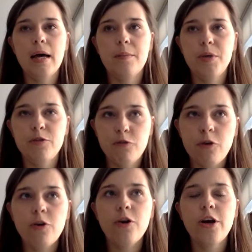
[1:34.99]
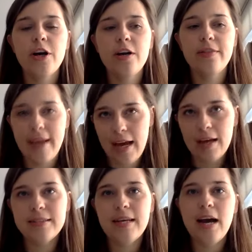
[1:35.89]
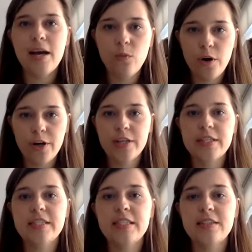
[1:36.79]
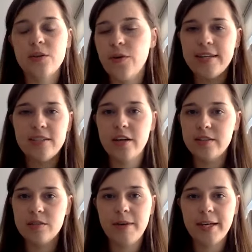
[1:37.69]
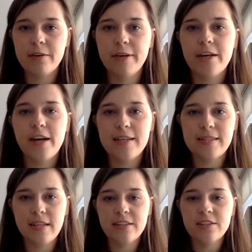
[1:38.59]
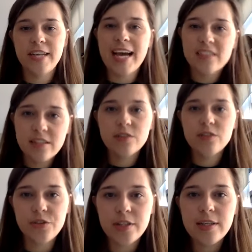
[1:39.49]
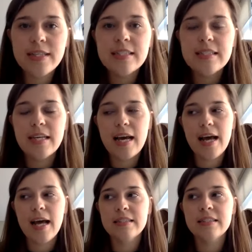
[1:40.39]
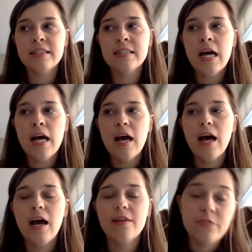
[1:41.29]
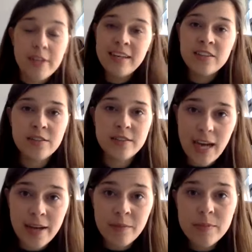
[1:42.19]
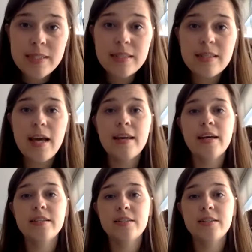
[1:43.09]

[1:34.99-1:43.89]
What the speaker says: Before that, I started my career as an international journalist at the Financial Times, and I